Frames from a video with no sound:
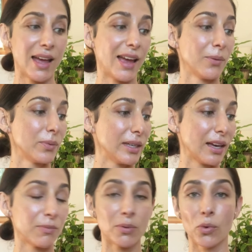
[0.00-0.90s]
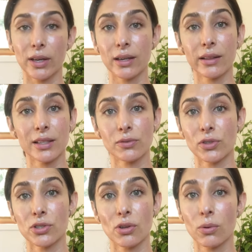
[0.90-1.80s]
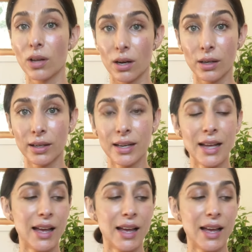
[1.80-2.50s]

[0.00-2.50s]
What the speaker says: and we have been working on this for so long.